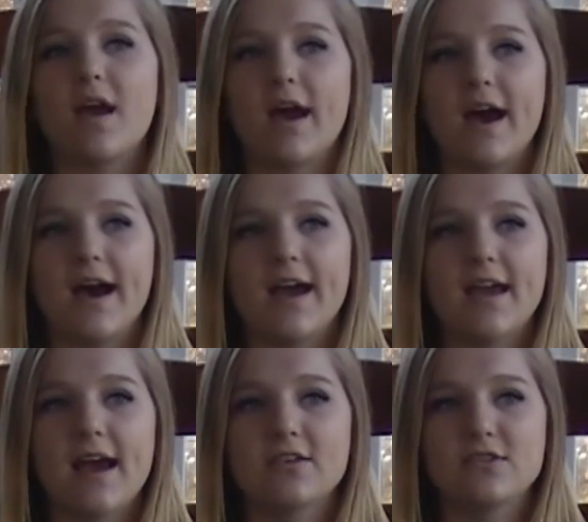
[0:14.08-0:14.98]
I
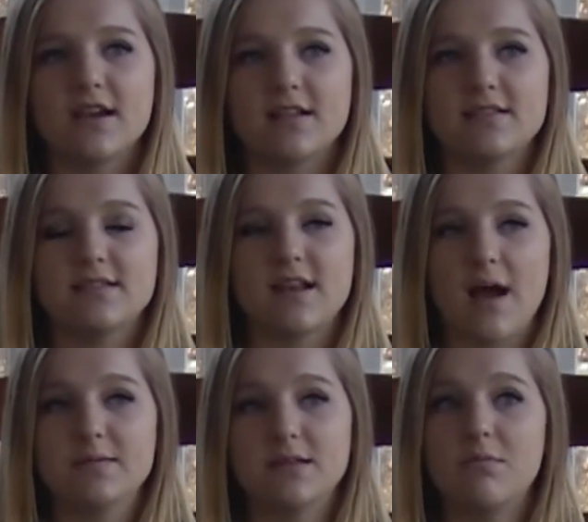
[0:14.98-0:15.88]
actually got
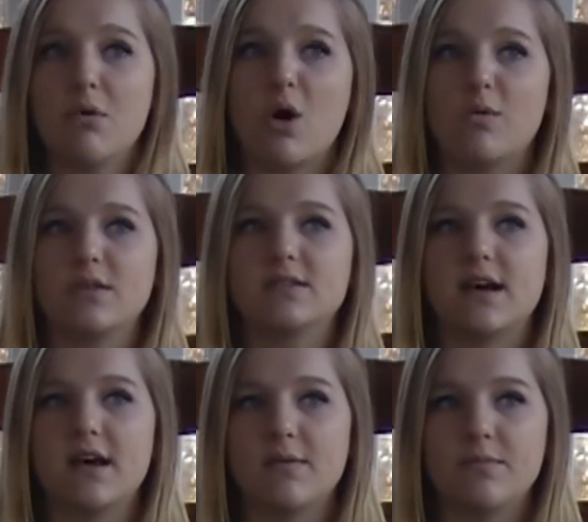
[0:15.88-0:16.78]
stopped in a mall one
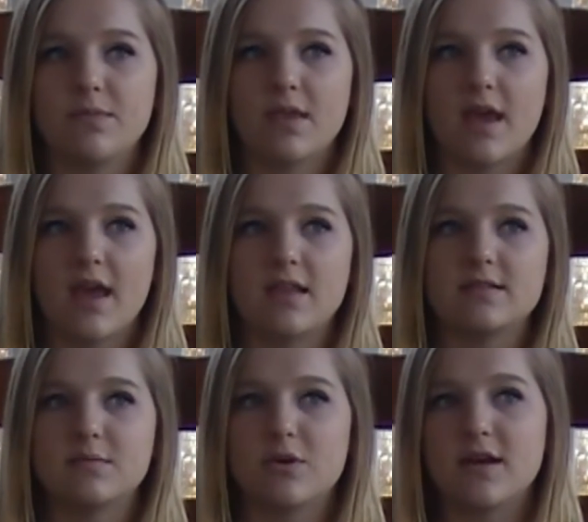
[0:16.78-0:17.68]
time and
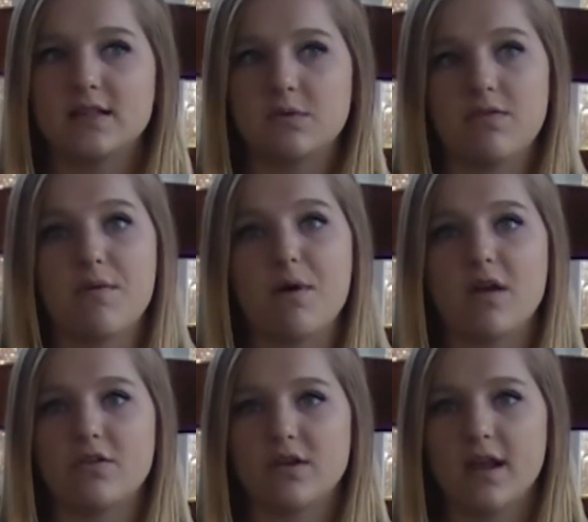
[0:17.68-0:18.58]
some girl asked me if I
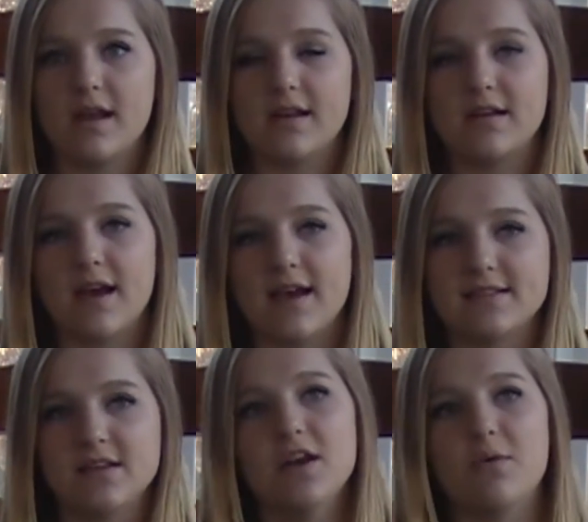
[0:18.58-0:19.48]
modeled, and I
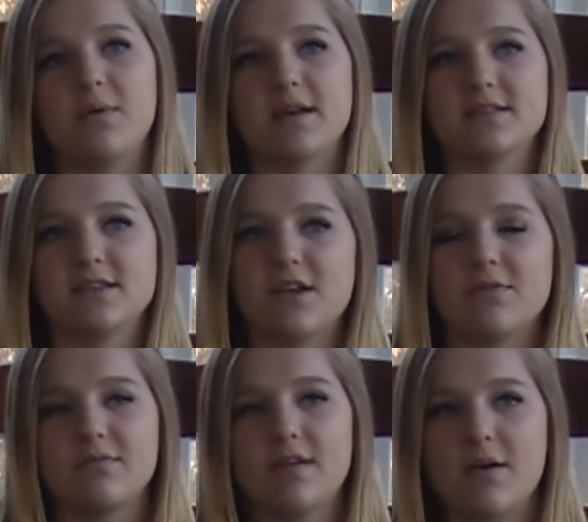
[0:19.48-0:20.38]
said no because, you know,
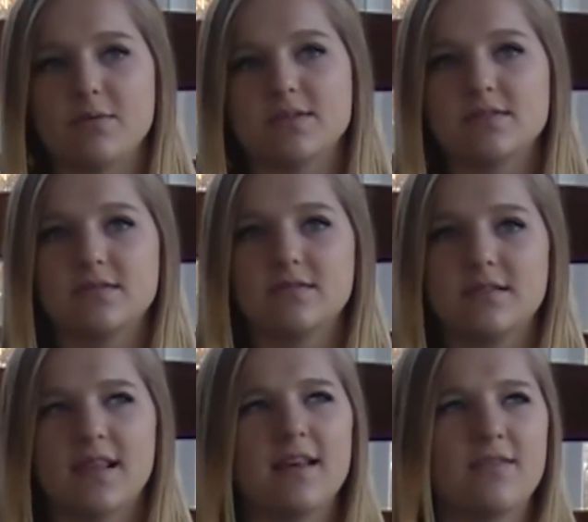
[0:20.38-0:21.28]
I was, I
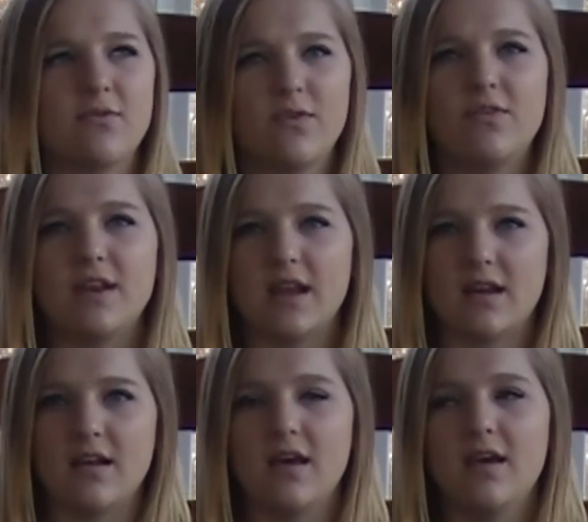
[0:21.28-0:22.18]
think,
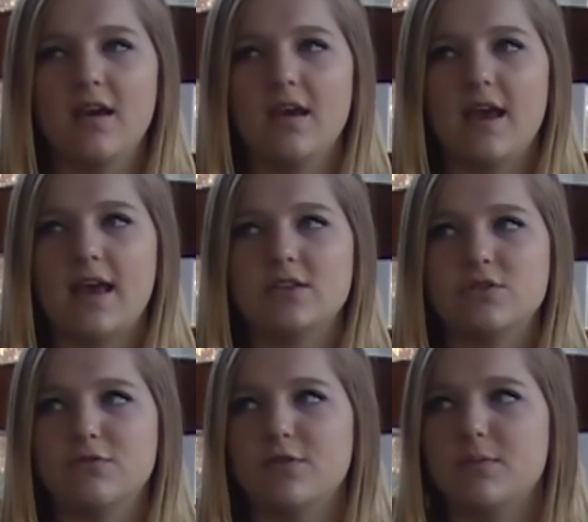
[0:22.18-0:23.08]
15, and she
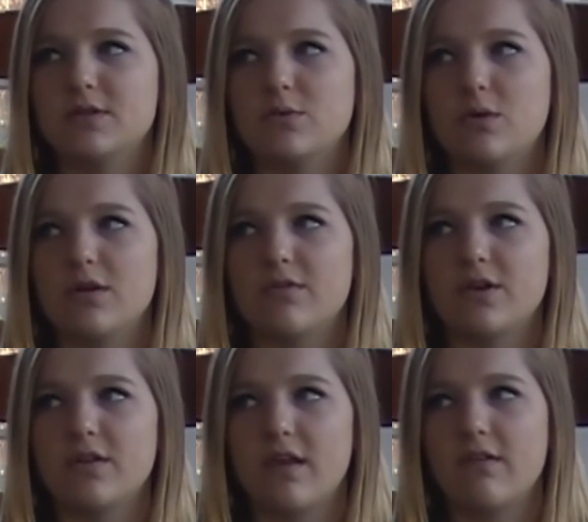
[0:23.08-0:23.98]
referred me to one of
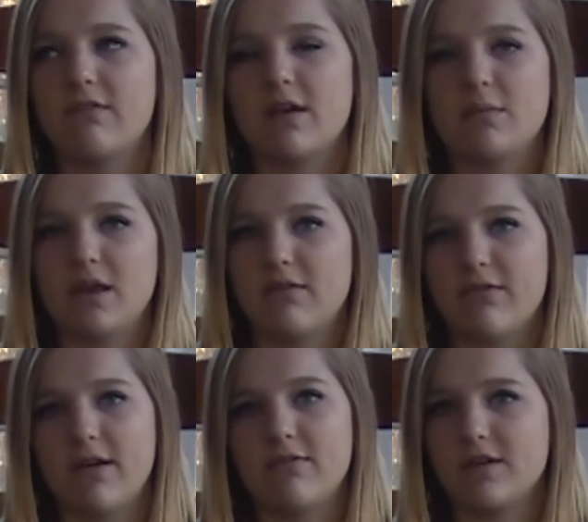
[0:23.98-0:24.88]
her family
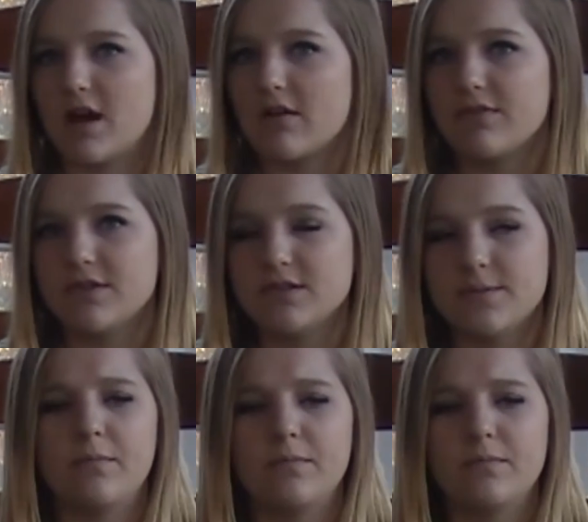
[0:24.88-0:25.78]
friend
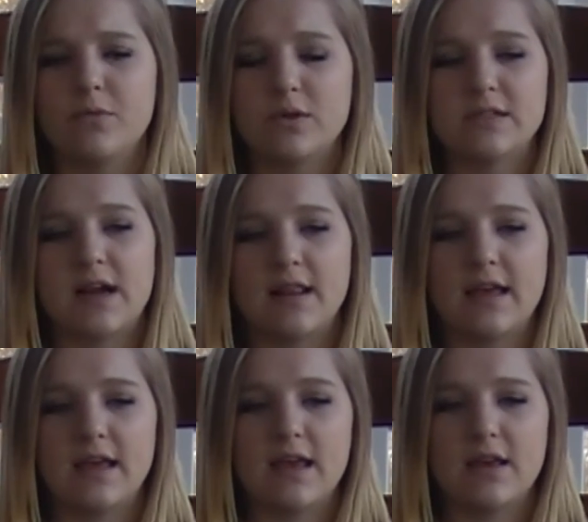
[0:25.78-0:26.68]
photographers.
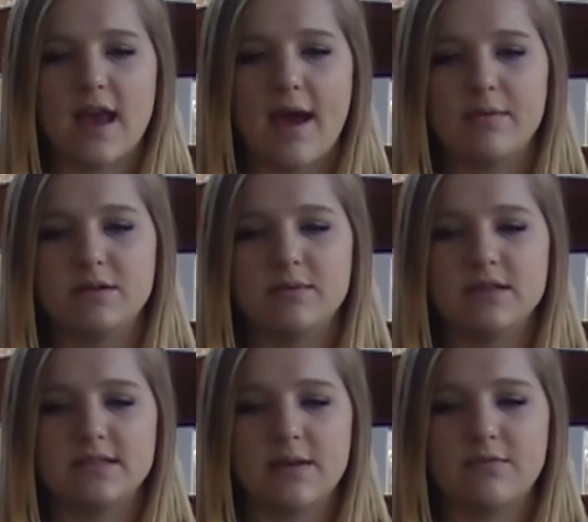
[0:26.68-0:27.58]
Coincidentally, it happened to be the
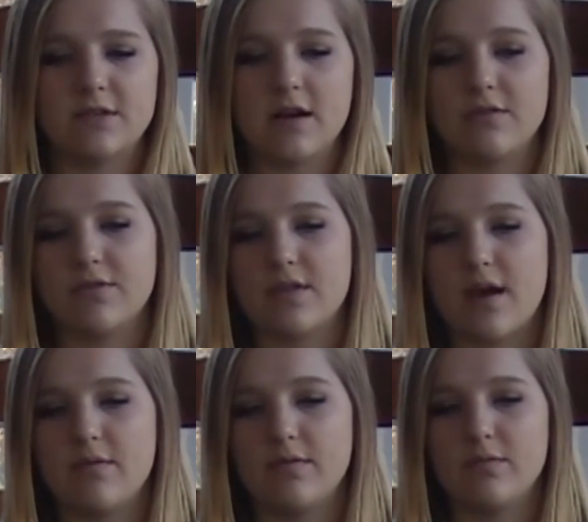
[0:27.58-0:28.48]
same photographer
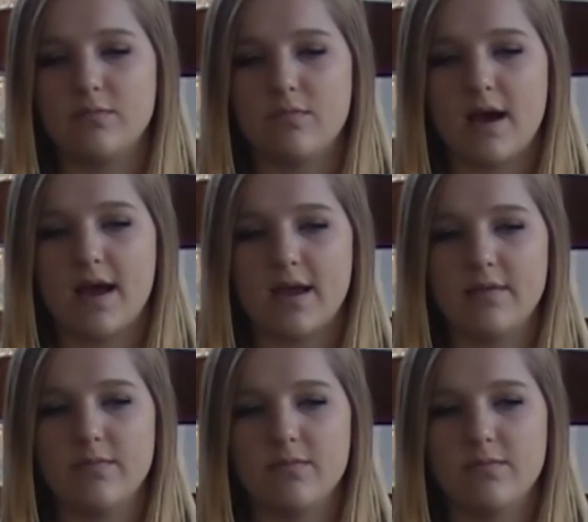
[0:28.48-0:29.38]
that
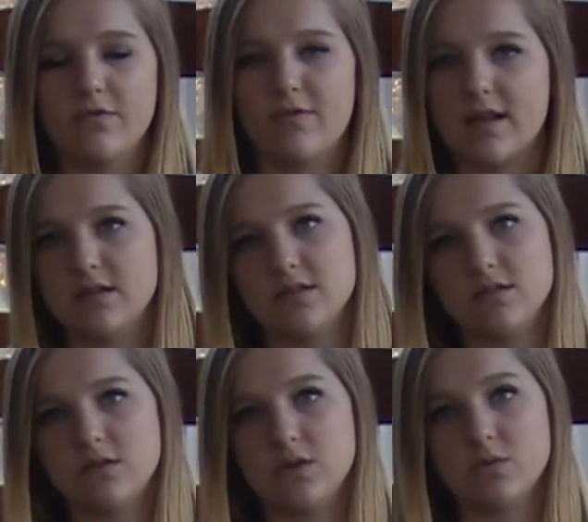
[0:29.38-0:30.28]
my friend
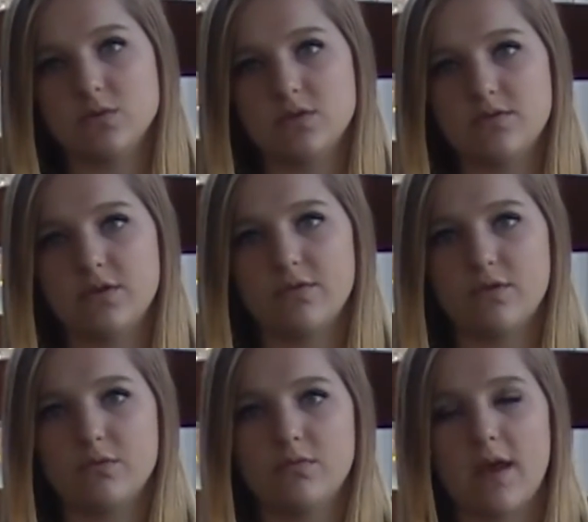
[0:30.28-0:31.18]
used for a
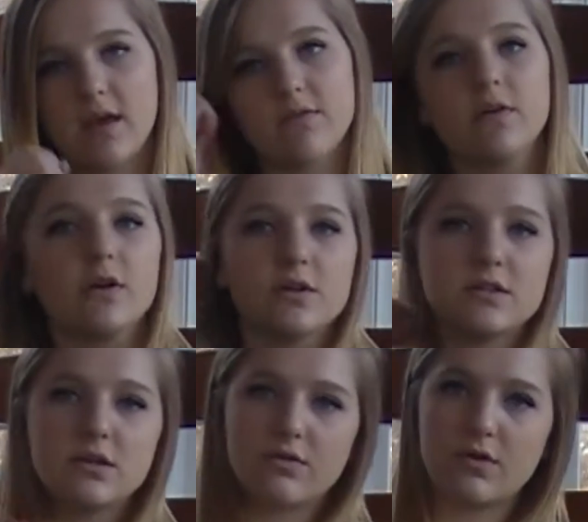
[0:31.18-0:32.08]
few, her
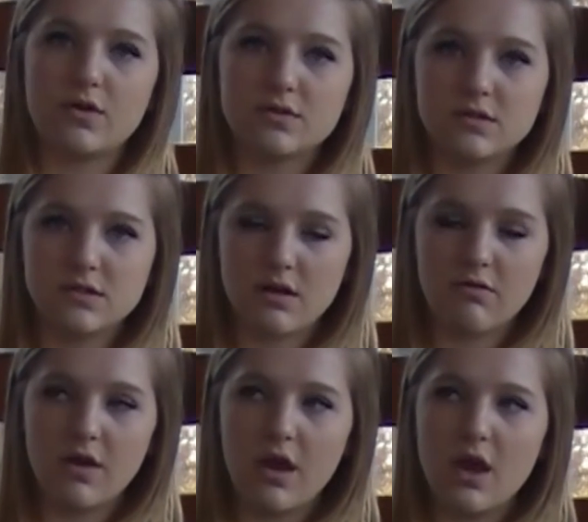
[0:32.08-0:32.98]
senior photos and
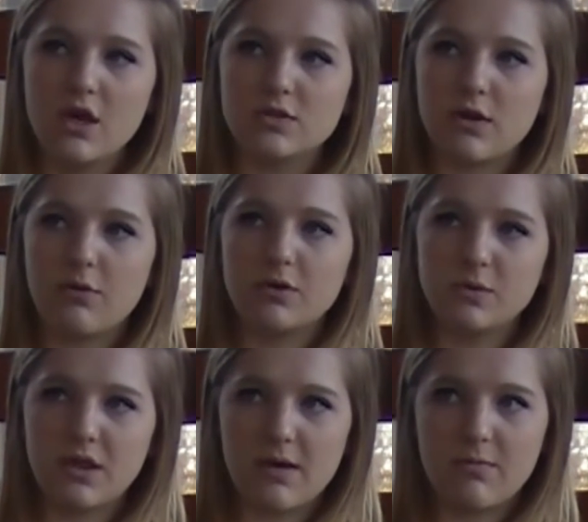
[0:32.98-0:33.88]
stuff. So I worked
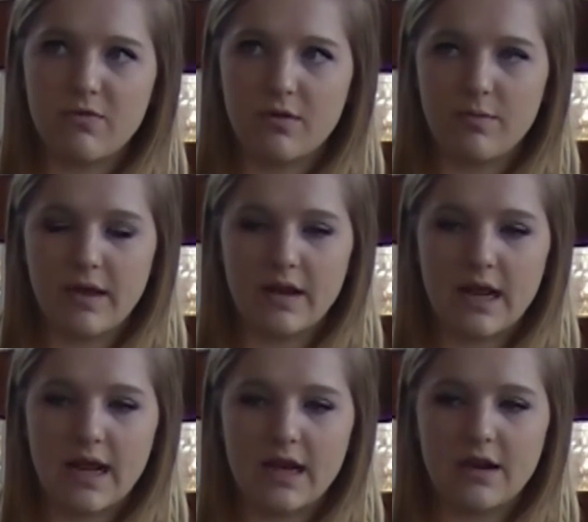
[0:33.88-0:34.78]
with him for a bit,
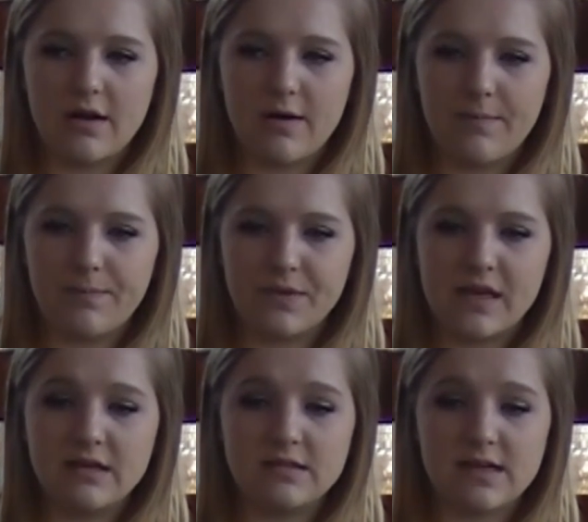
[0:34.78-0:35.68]
and
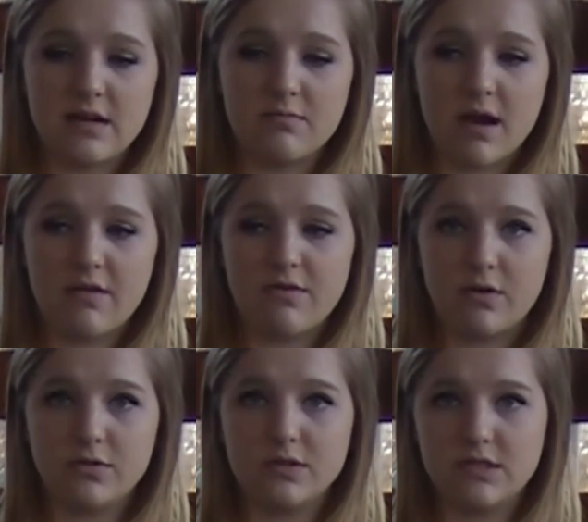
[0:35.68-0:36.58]
he sent my
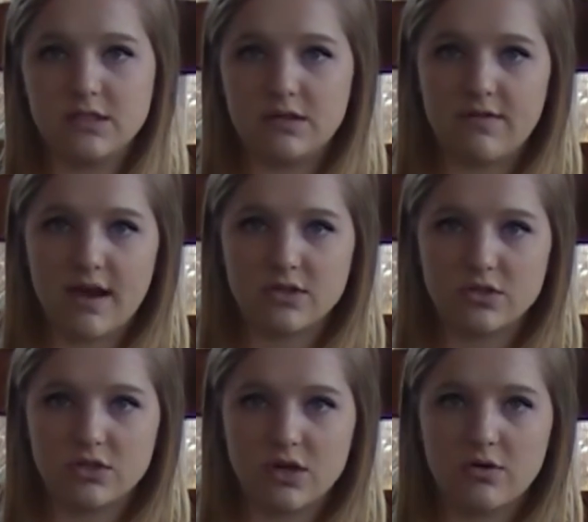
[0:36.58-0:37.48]
photo to DC
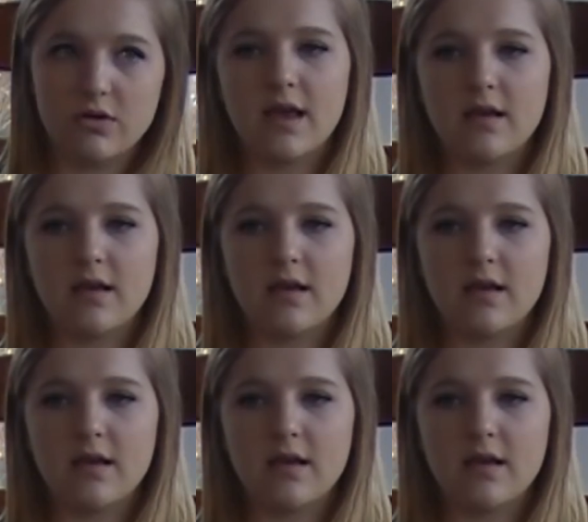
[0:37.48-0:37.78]
Fashion Show.